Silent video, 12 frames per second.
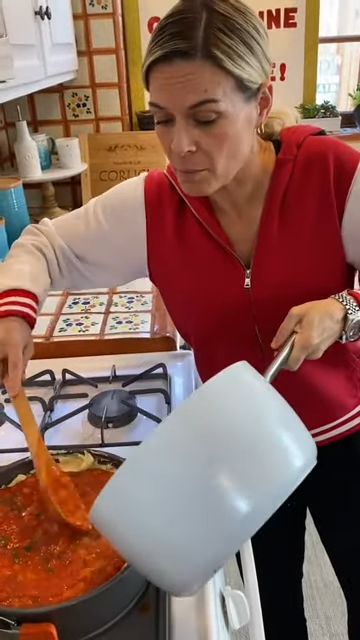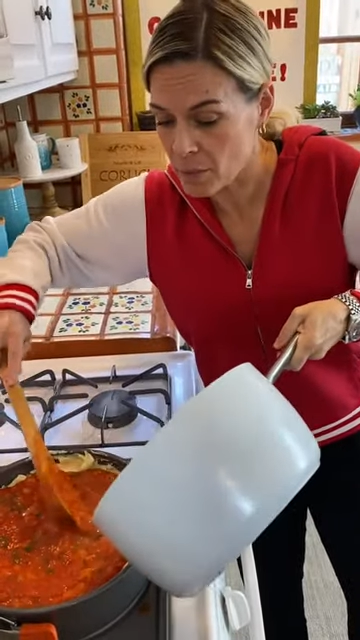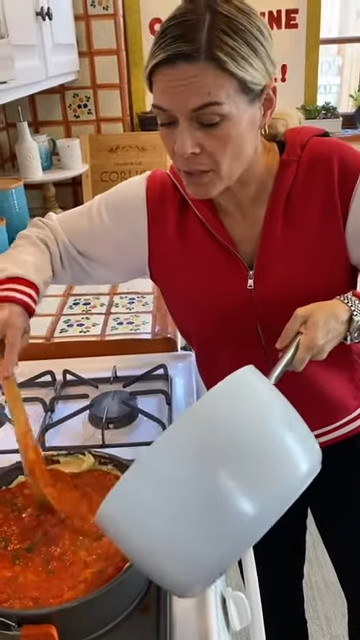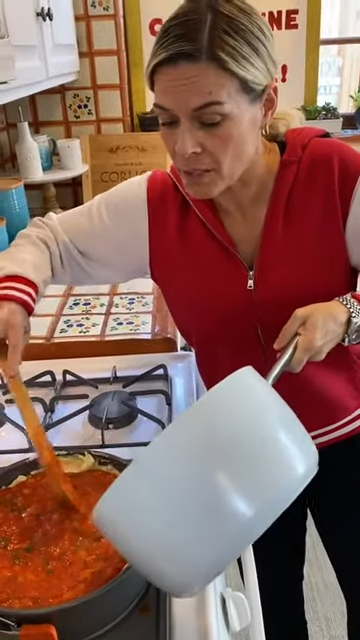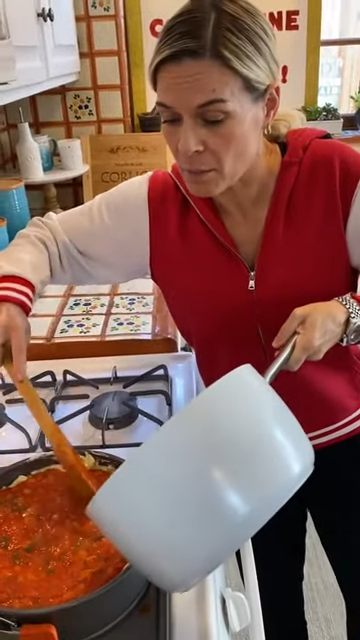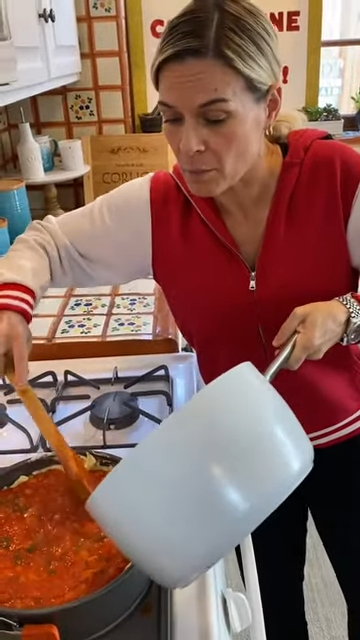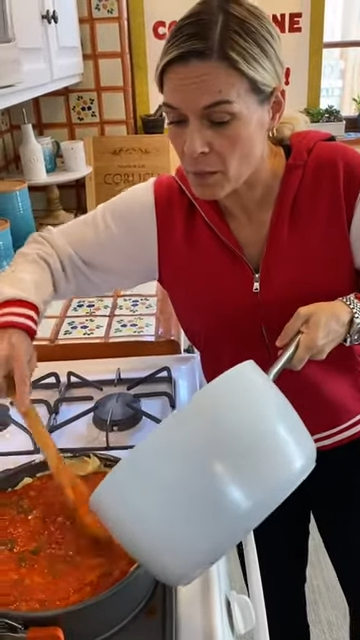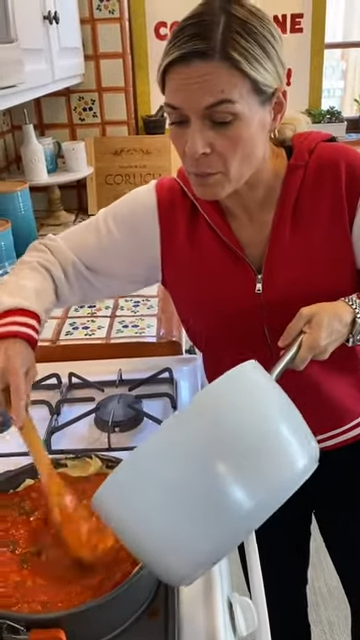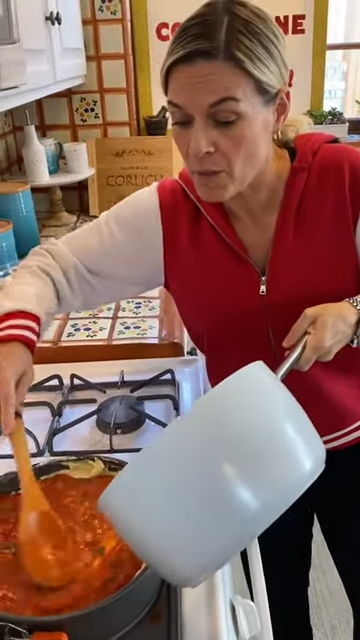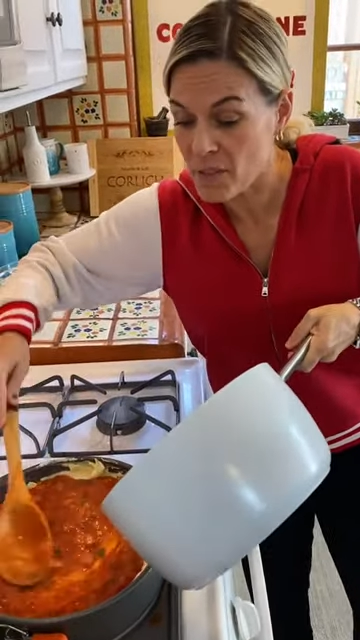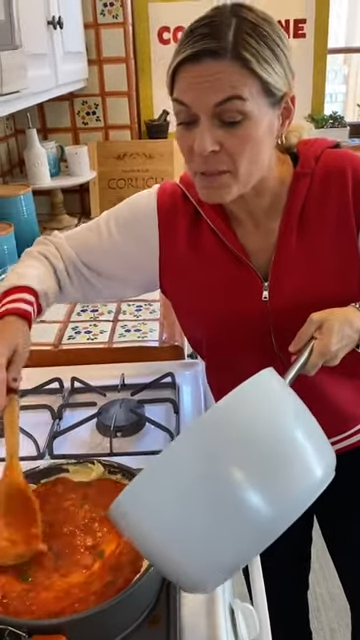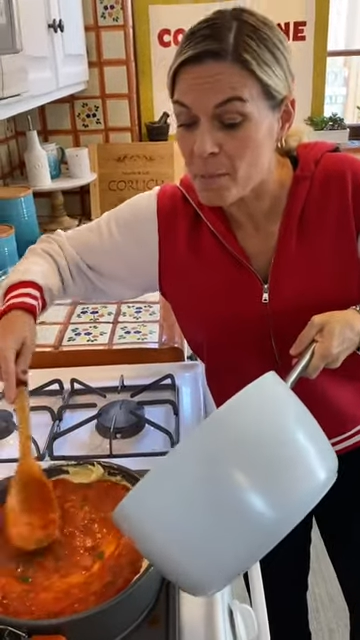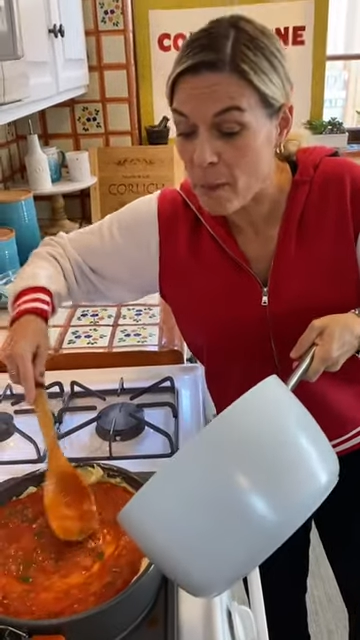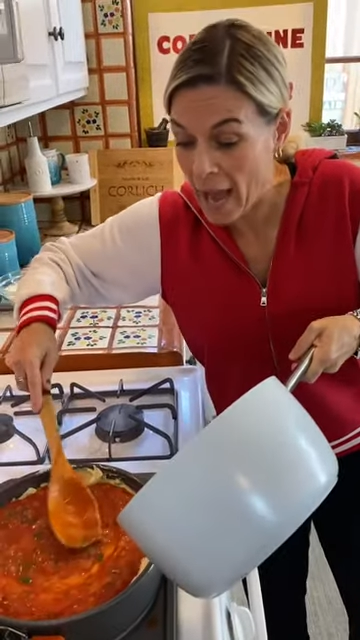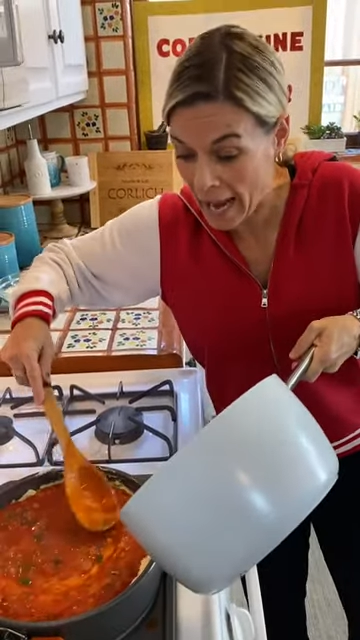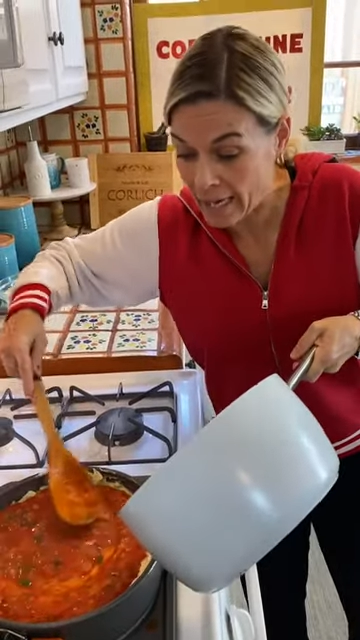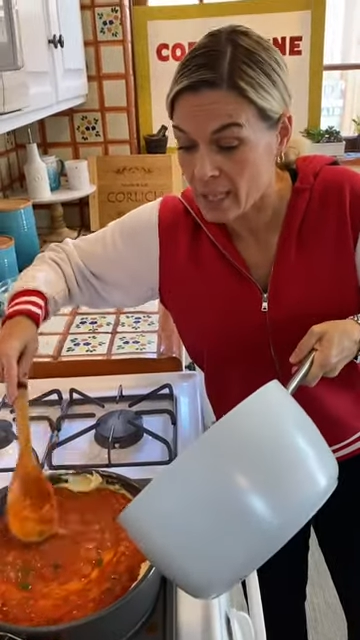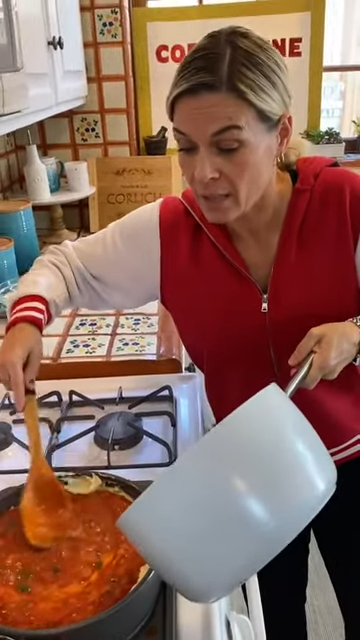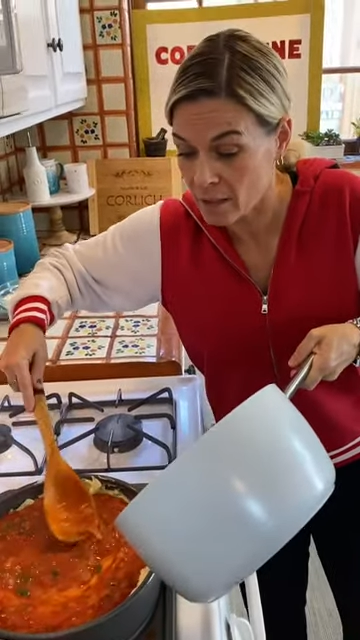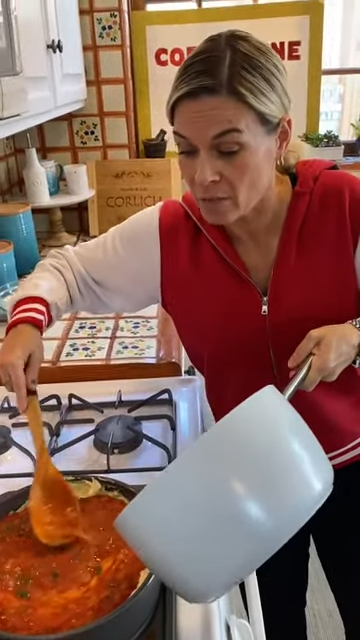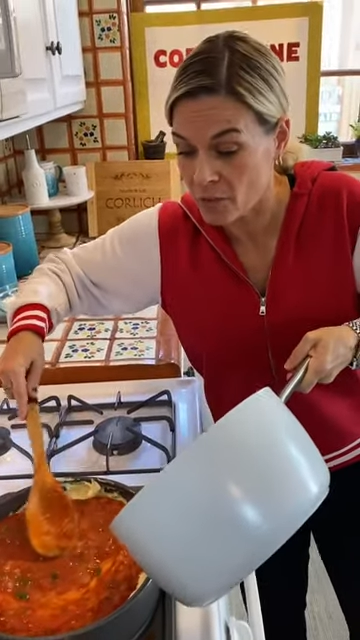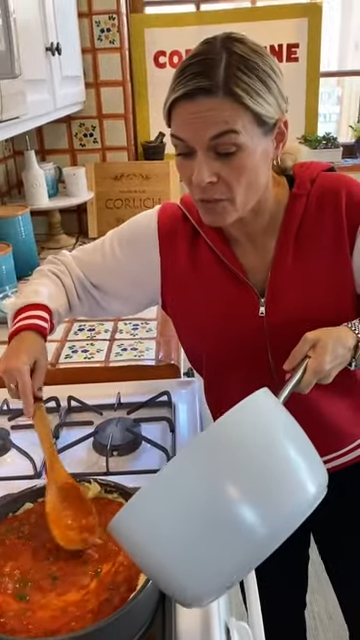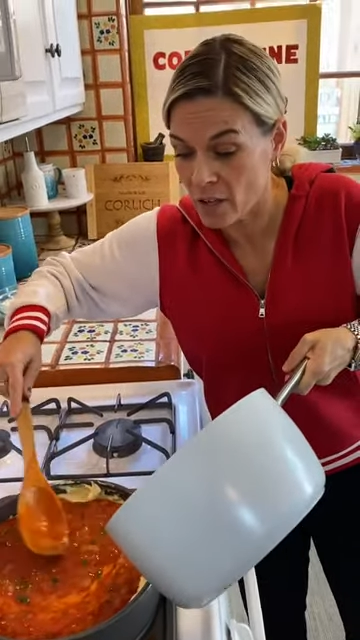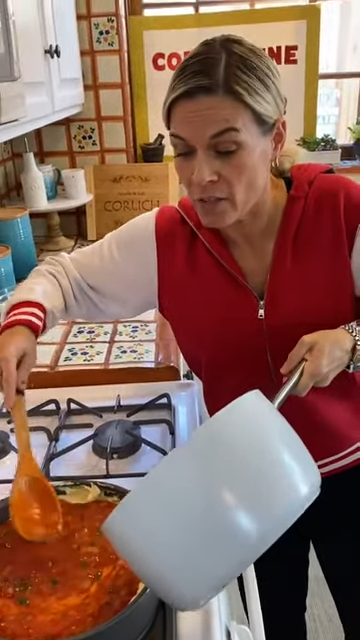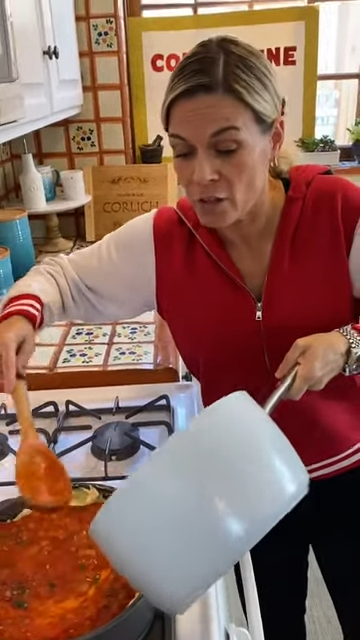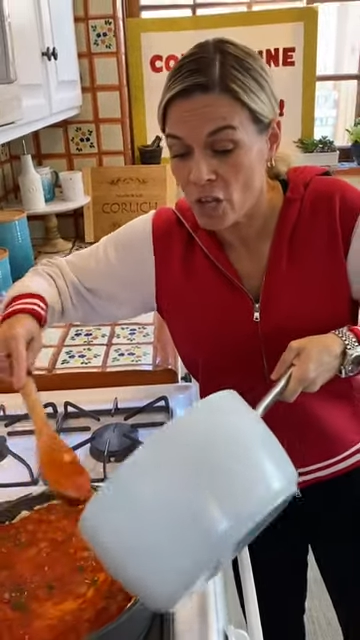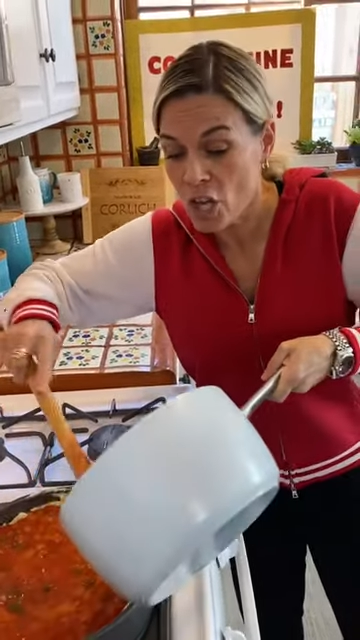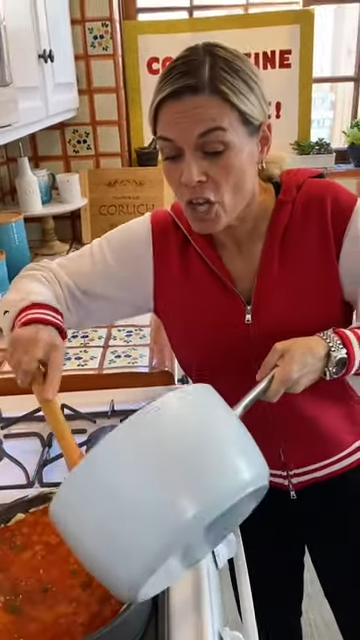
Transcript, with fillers: because I'm gonna put this back in for another